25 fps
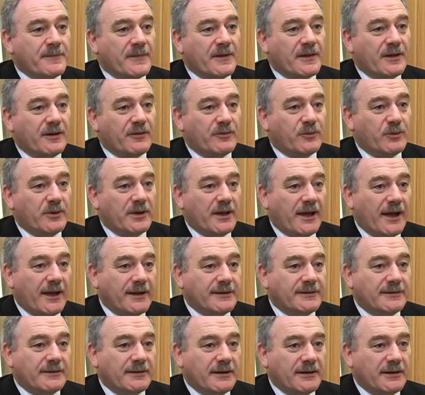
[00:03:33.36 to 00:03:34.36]
If we
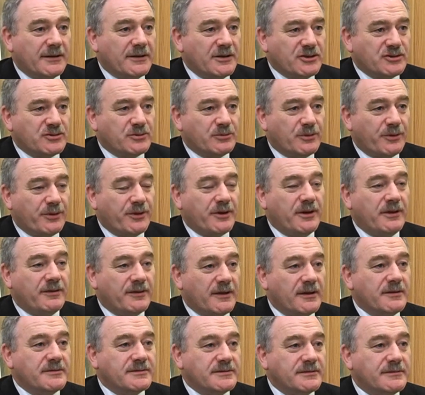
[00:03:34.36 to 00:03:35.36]
had an additional
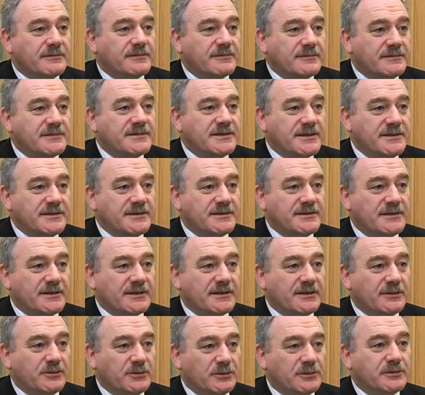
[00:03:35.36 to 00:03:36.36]
3,000 season
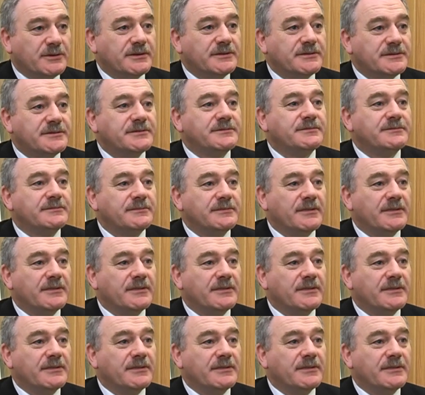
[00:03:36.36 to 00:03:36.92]
ticket holders,